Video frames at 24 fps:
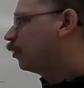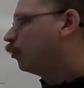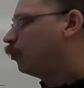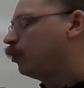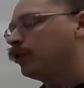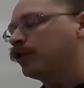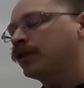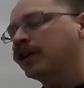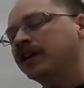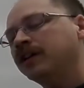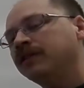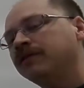
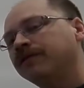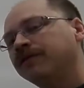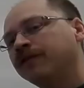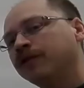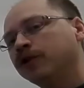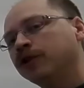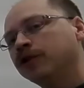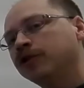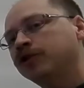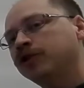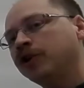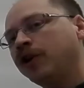will
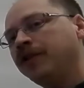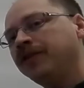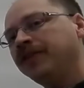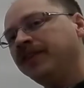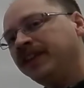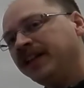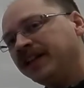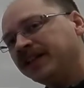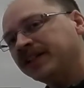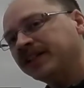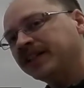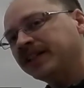converge on
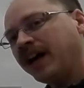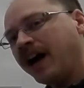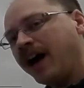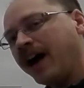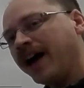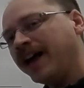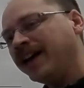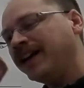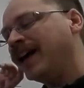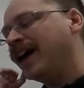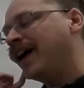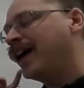this
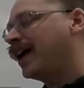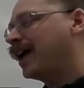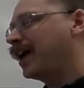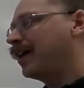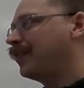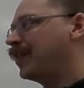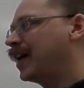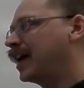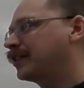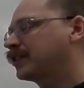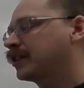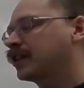side,
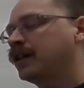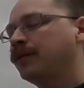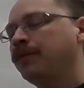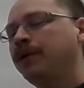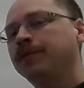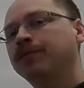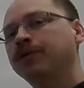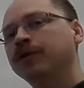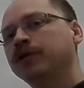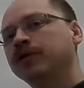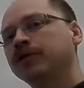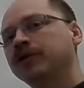and that's going to
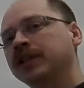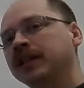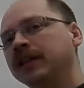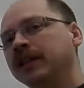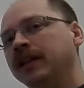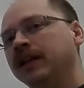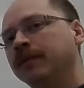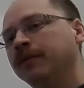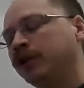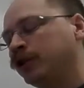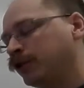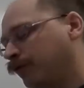be producing
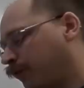the image